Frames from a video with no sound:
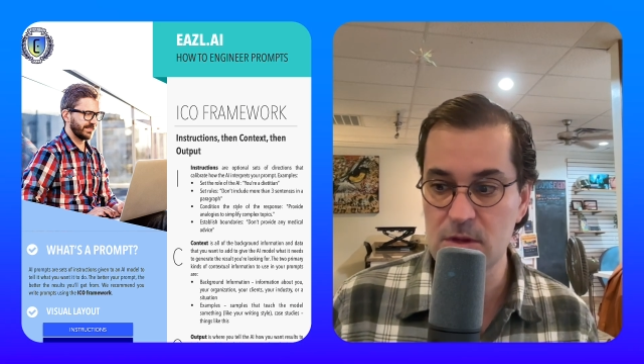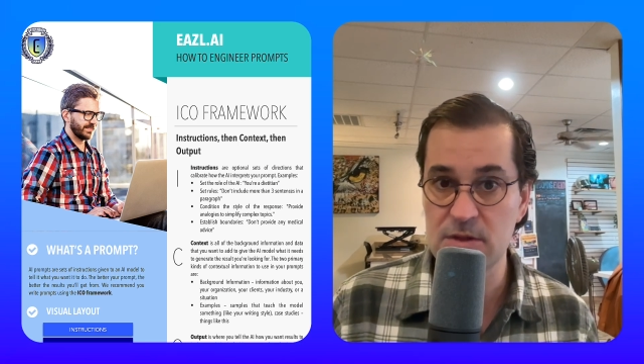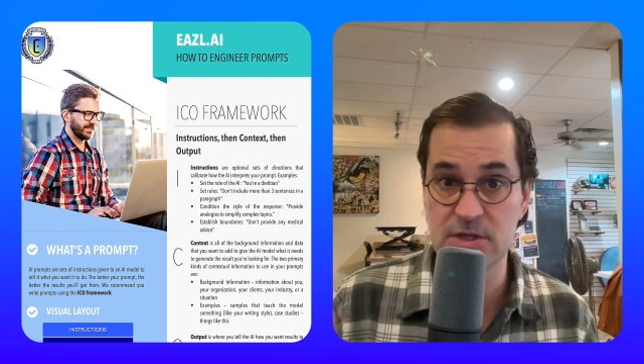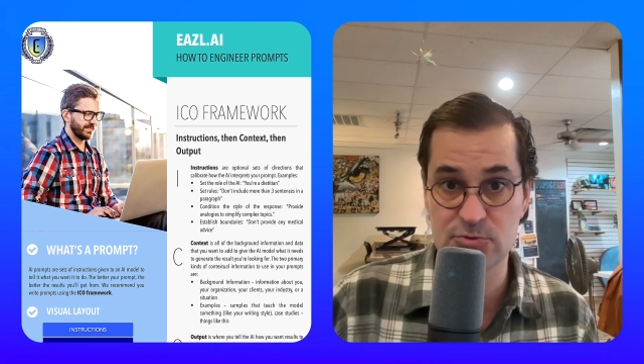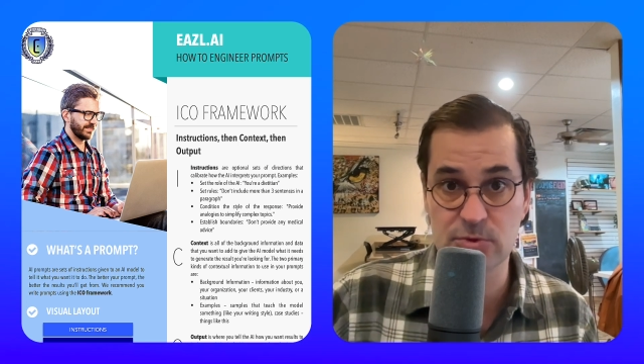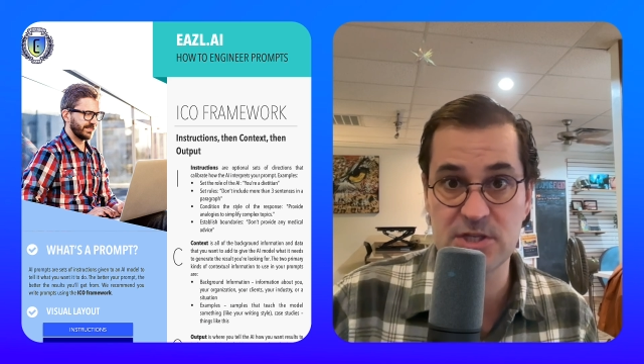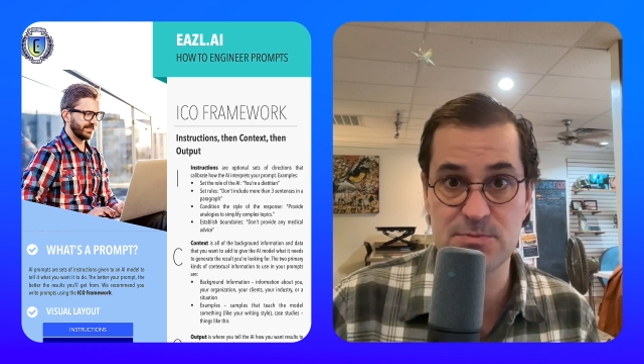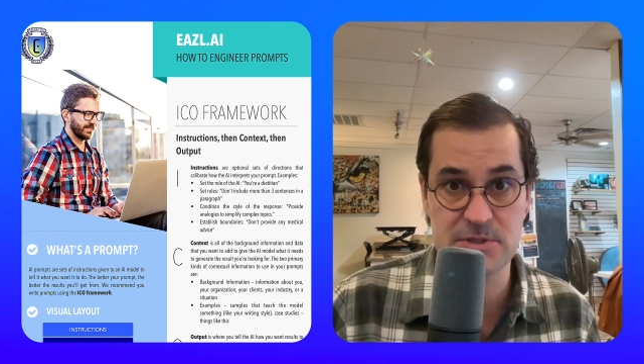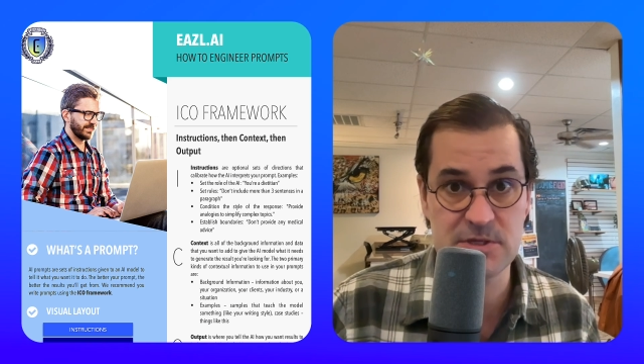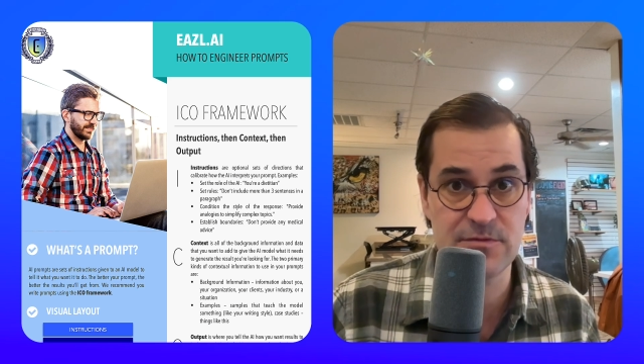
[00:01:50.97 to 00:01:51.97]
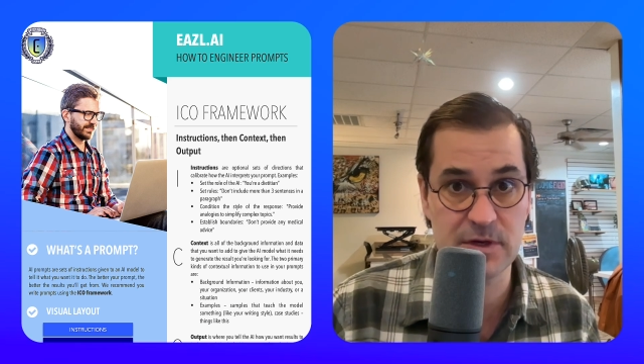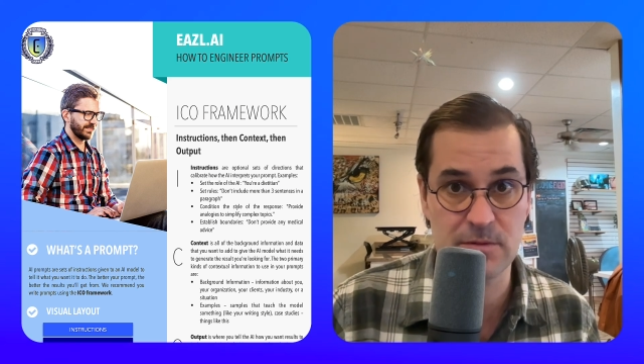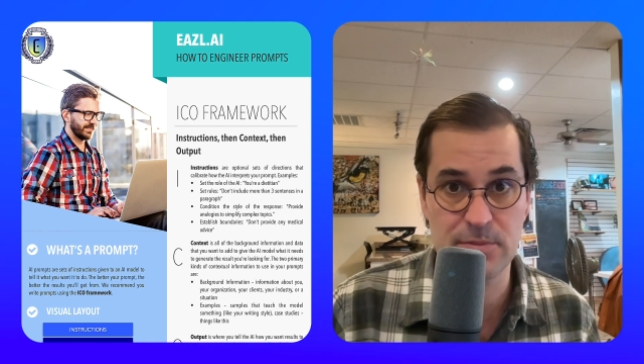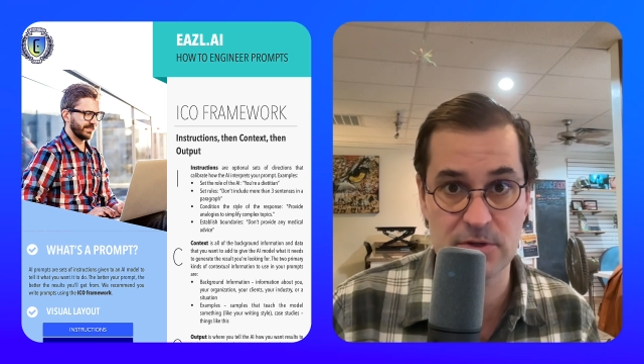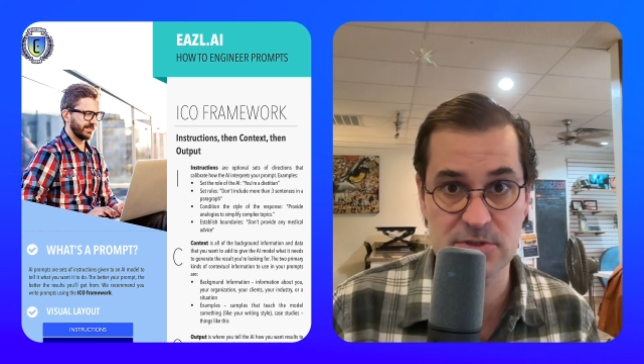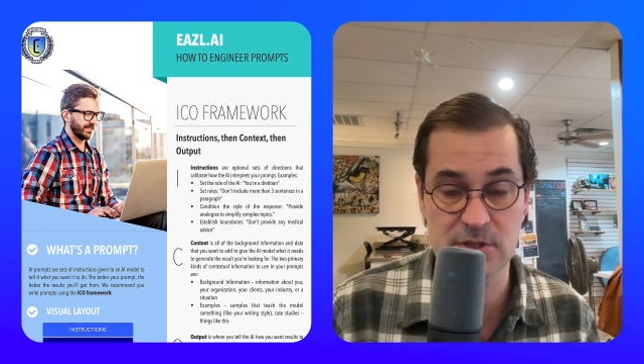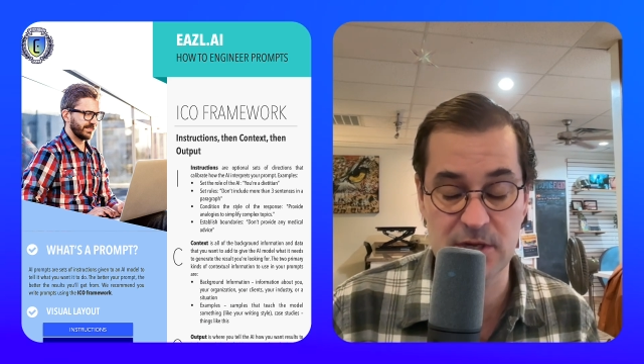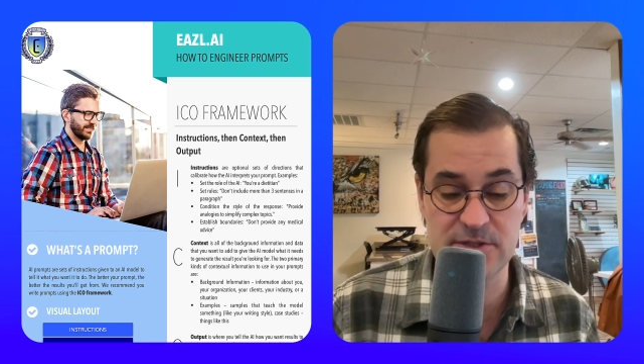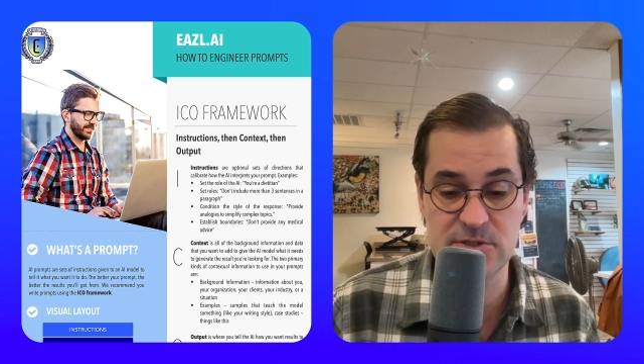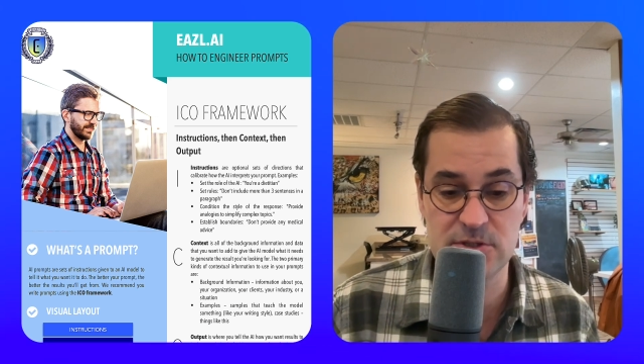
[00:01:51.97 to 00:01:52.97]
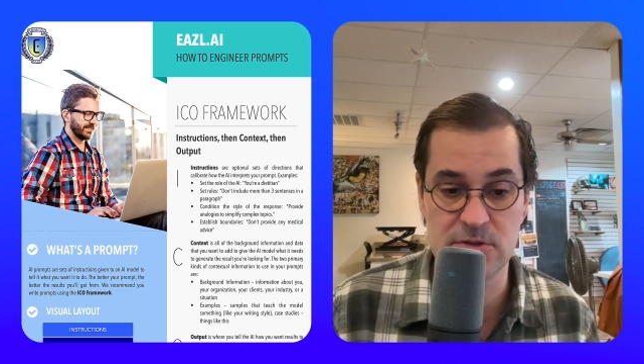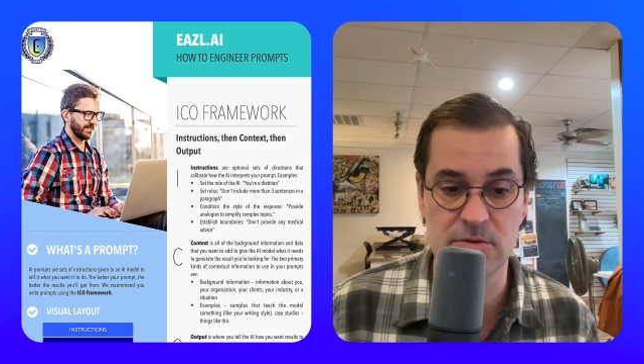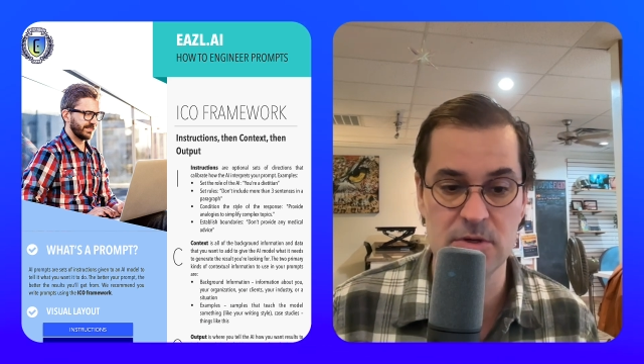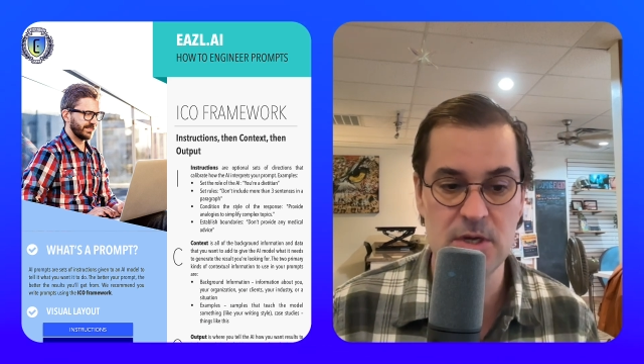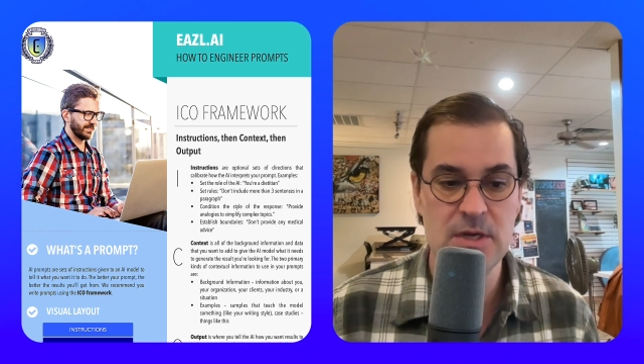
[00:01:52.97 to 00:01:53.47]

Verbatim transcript: that's really specific and personalized to you.